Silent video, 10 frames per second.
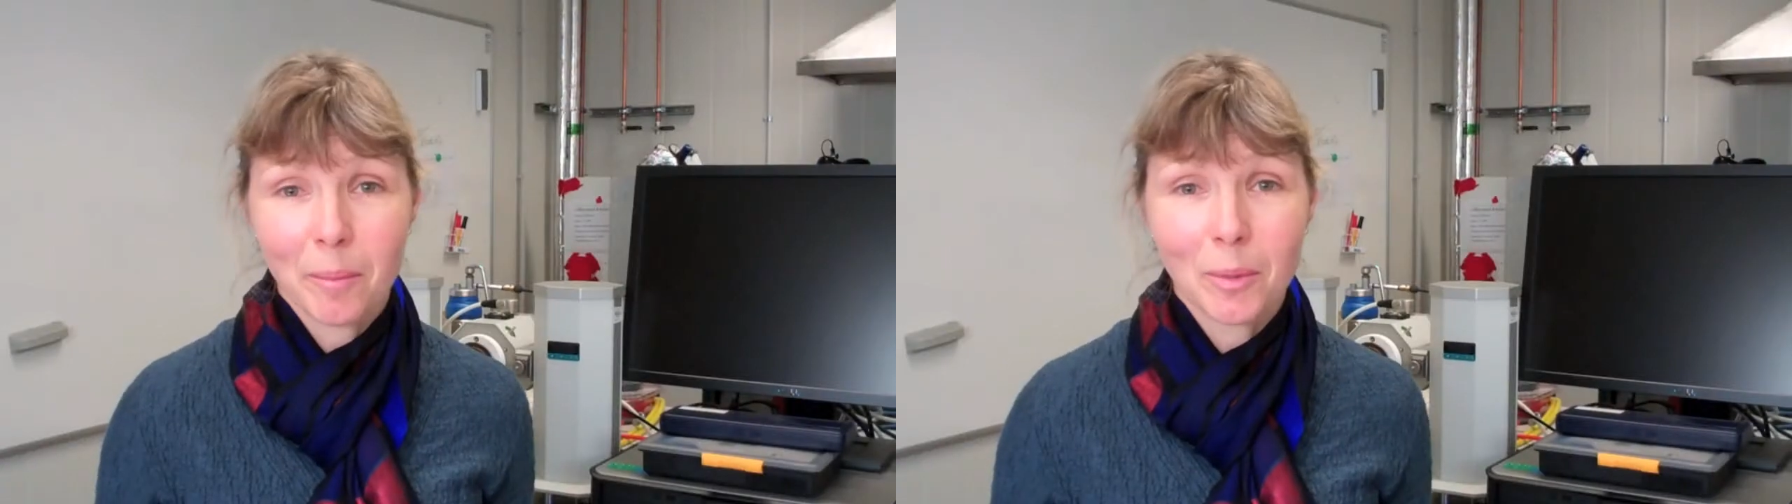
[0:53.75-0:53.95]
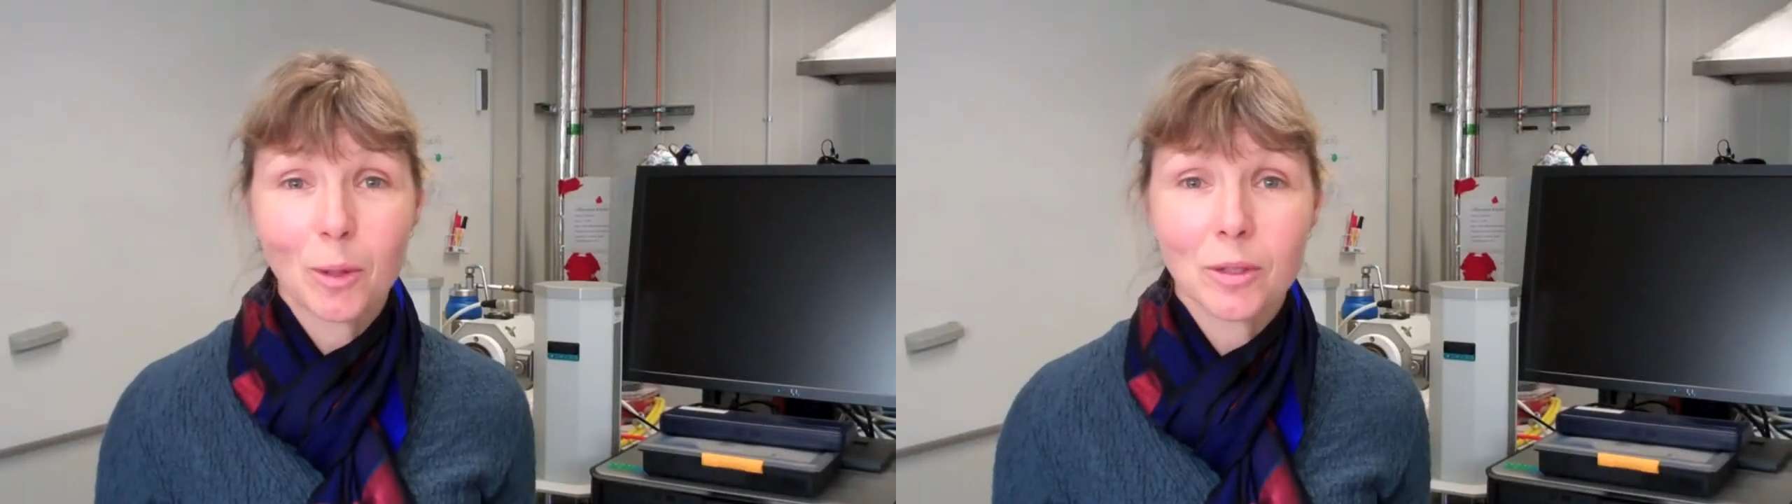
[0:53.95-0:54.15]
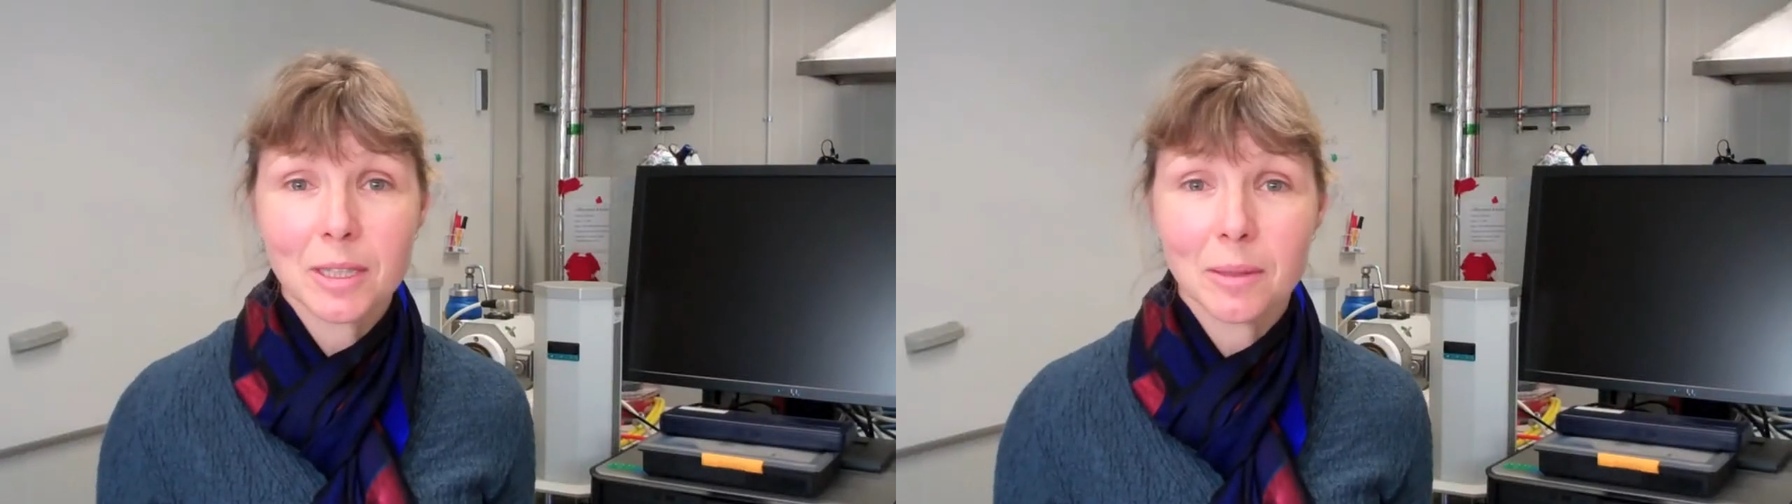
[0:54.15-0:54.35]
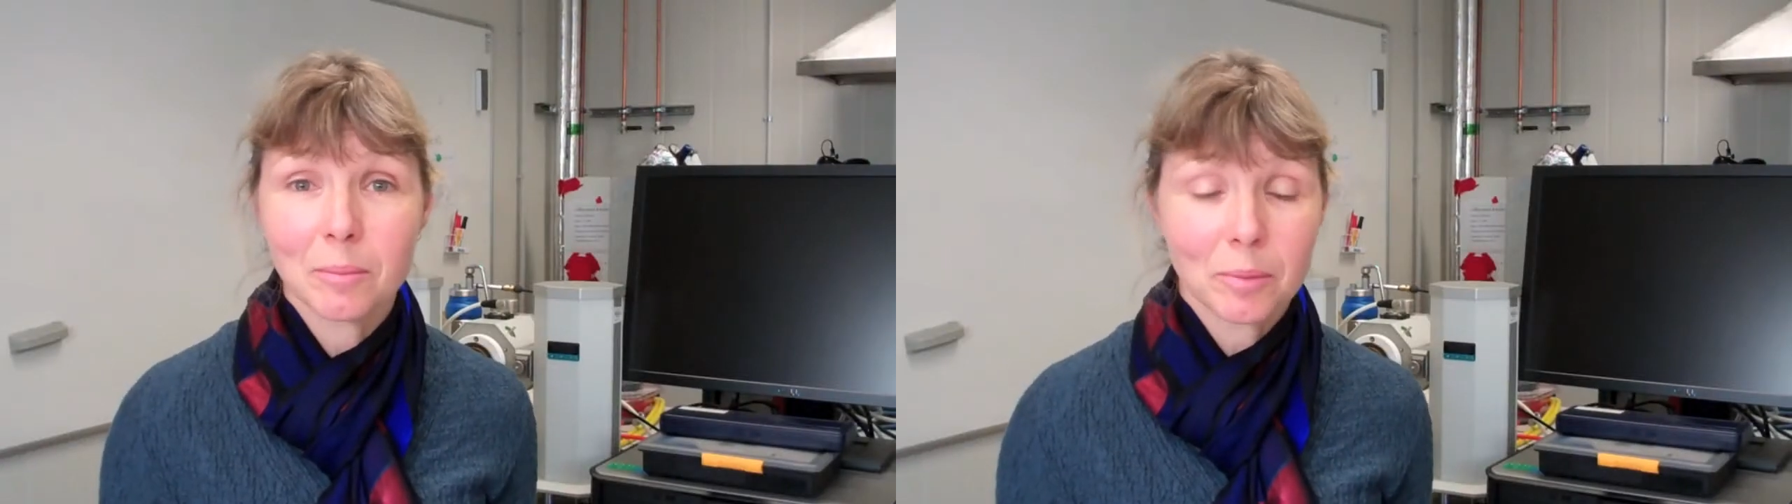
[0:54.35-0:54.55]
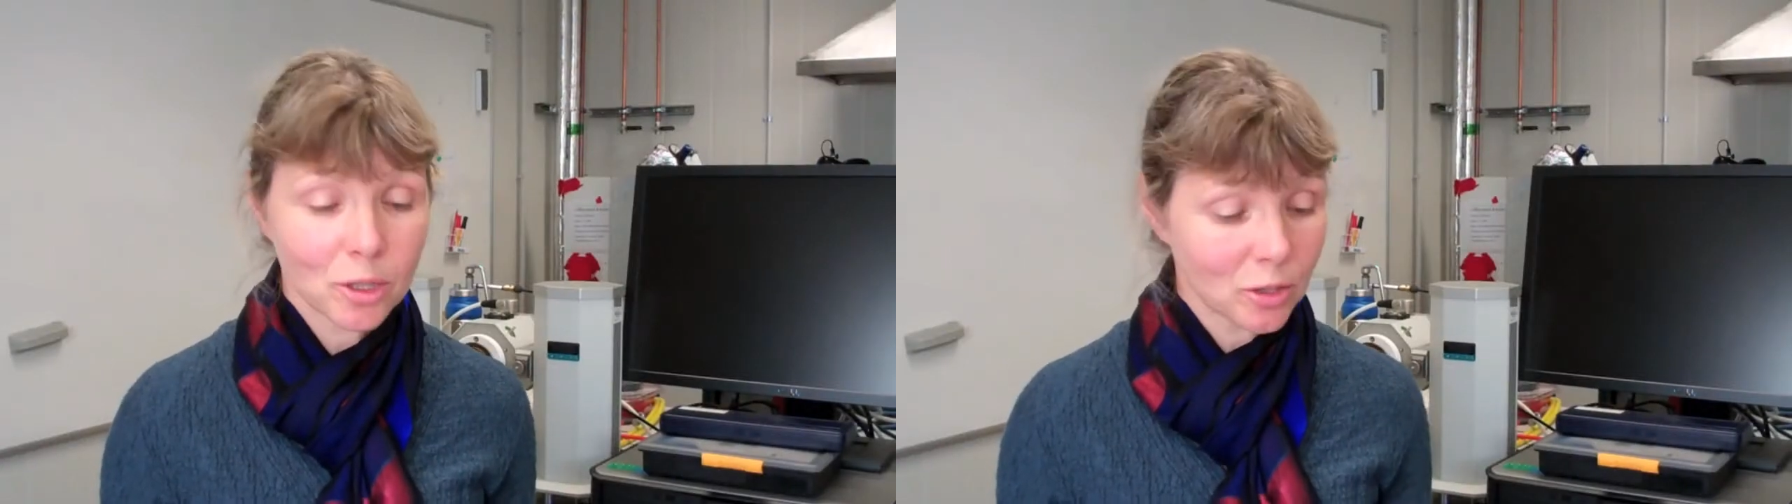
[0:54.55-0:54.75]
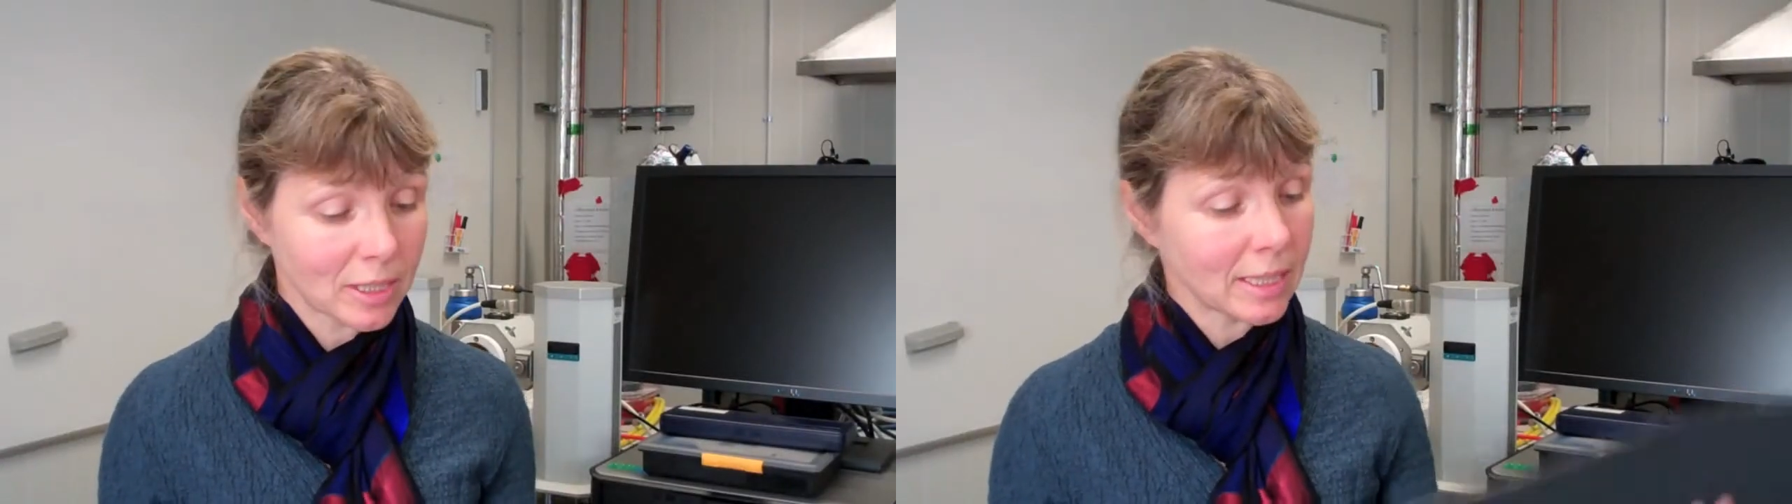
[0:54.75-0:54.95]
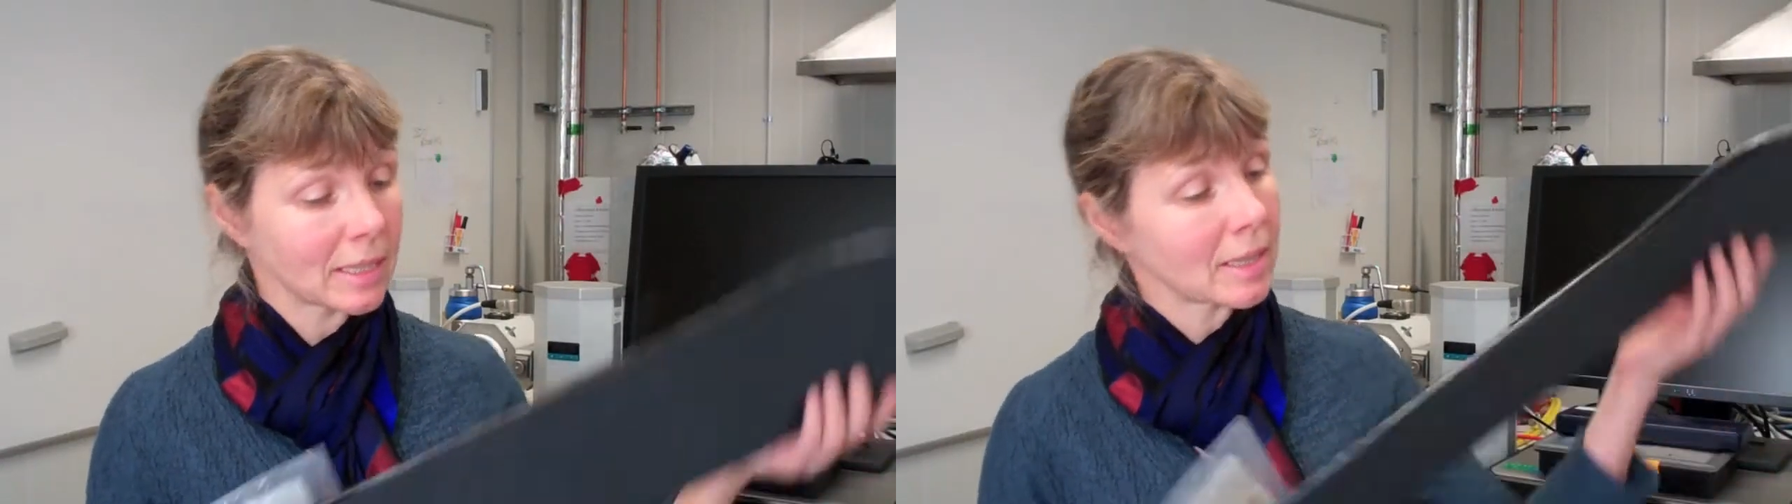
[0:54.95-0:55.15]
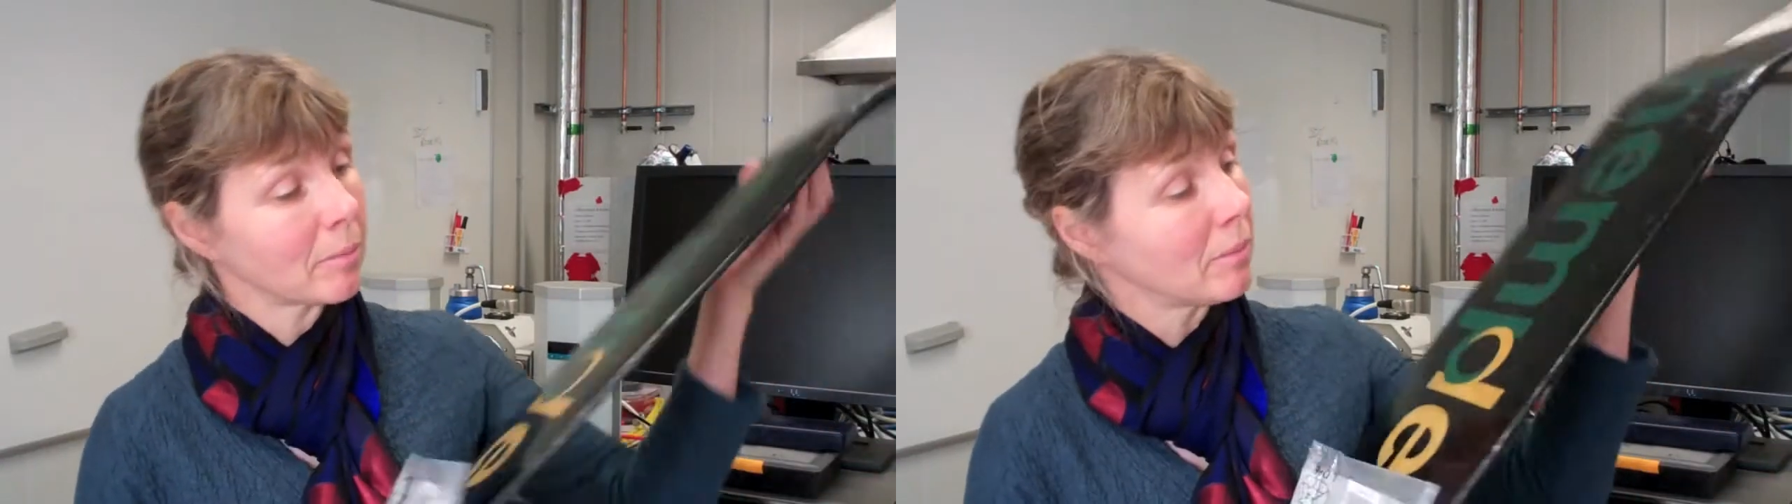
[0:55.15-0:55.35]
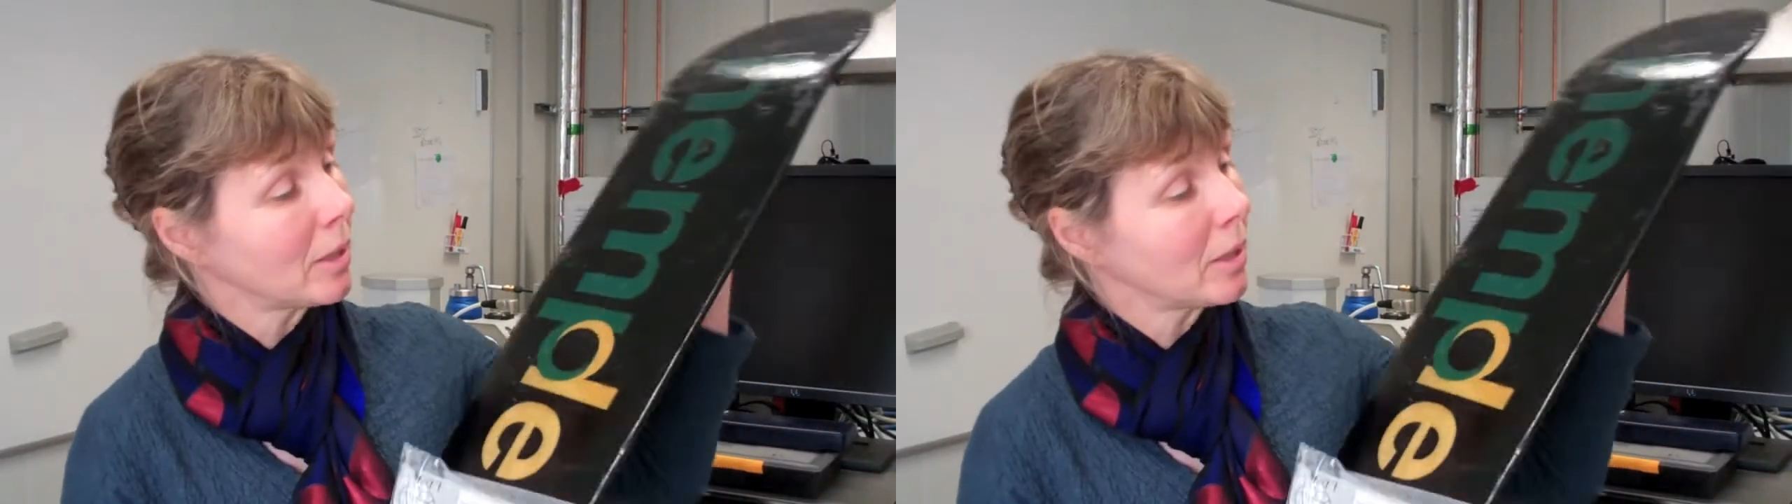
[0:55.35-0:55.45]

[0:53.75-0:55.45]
looked at producing some